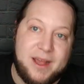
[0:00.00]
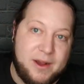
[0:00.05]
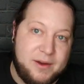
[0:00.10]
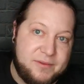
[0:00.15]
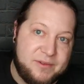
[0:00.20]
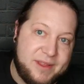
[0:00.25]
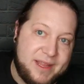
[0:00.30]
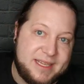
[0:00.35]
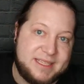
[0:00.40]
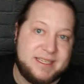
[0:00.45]
it
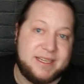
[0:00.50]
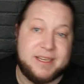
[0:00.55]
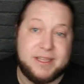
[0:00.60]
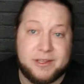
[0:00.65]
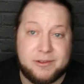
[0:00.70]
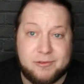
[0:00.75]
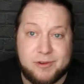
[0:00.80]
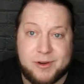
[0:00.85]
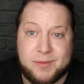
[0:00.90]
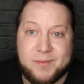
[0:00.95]
over that side
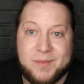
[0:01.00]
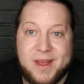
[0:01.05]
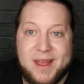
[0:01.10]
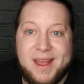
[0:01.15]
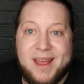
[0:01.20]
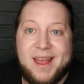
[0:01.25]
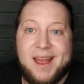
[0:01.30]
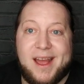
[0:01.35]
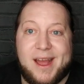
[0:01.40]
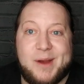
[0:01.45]
of the room,
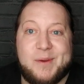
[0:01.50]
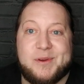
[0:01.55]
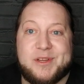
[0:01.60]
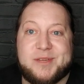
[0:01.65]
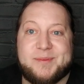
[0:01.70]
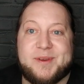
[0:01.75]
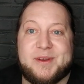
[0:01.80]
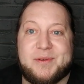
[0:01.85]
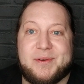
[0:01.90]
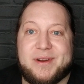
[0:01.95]

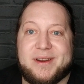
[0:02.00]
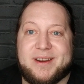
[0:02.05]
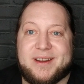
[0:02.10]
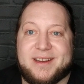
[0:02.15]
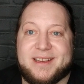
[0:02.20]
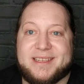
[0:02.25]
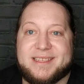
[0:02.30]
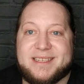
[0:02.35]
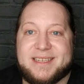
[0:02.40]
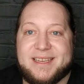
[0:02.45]
which will be quite
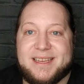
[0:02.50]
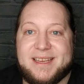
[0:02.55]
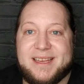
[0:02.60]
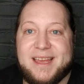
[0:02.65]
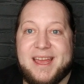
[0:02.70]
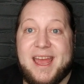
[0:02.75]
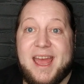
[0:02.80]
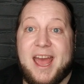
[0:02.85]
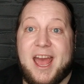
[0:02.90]
nice.